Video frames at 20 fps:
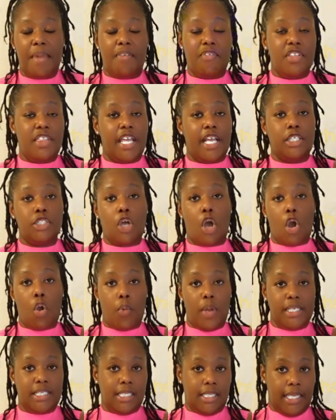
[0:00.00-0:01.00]
Everything is
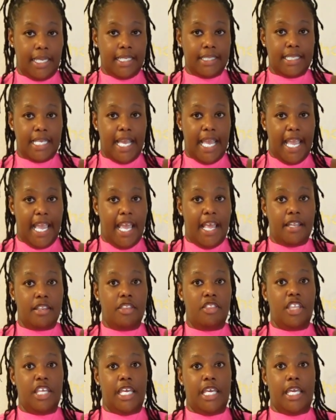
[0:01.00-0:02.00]
always linked in
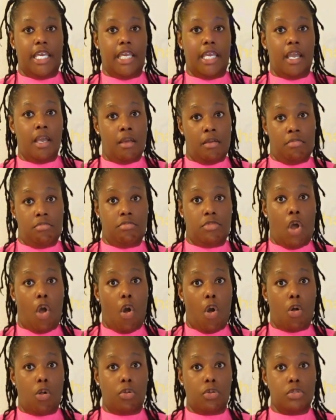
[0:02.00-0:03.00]
the
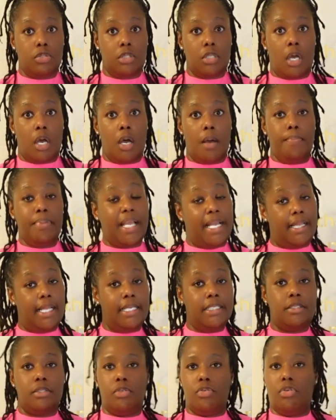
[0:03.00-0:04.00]
hauls
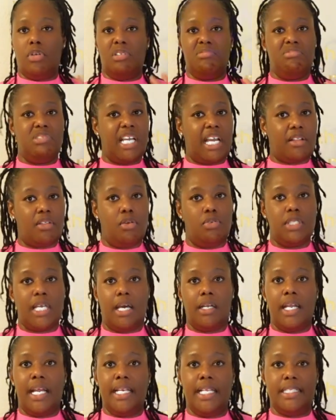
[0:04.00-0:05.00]
playlist, so you can check those
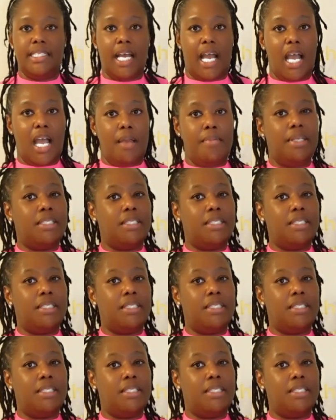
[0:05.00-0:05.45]
out at any time.